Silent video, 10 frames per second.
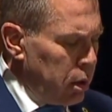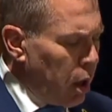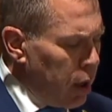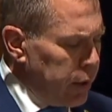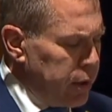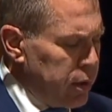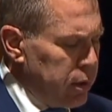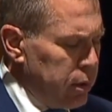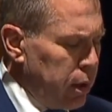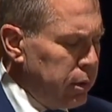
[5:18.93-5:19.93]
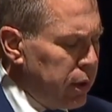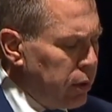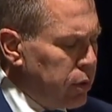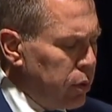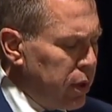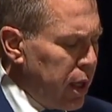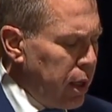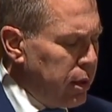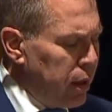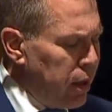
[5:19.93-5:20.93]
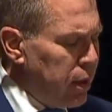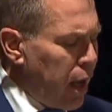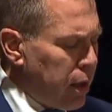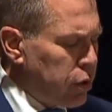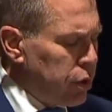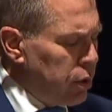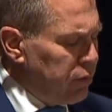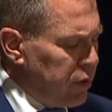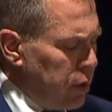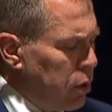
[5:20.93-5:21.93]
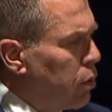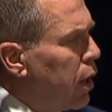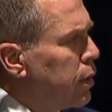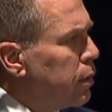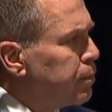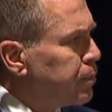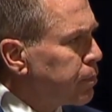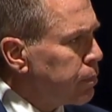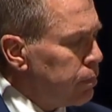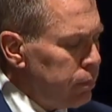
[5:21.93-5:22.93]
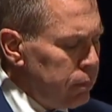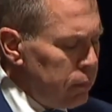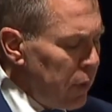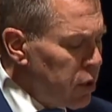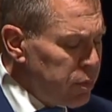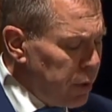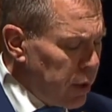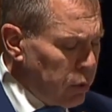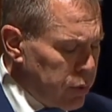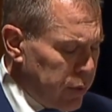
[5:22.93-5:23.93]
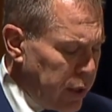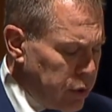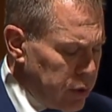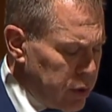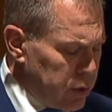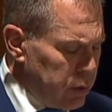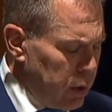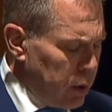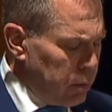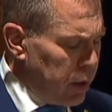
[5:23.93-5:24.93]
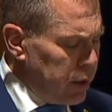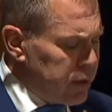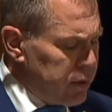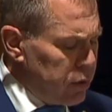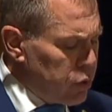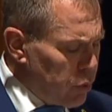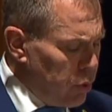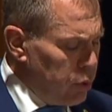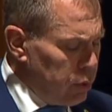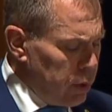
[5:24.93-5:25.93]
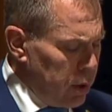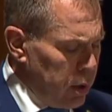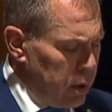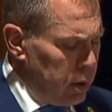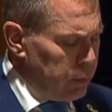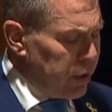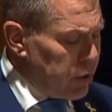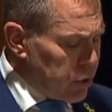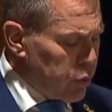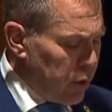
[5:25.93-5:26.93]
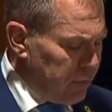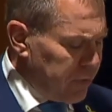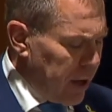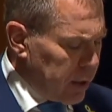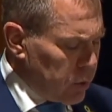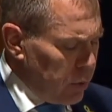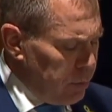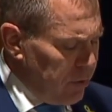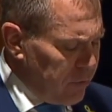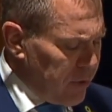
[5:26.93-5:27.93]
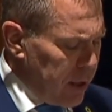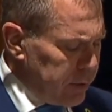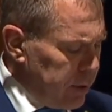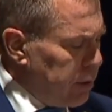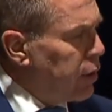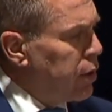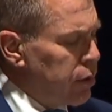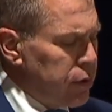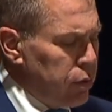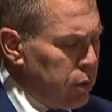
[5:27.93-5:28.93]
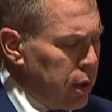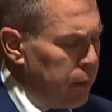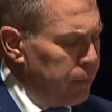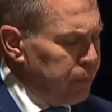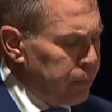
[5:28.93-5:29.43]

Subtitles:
Colleagues, until today, the inaction of the UN has been outrageous, but its true effect will be felt in the years to come.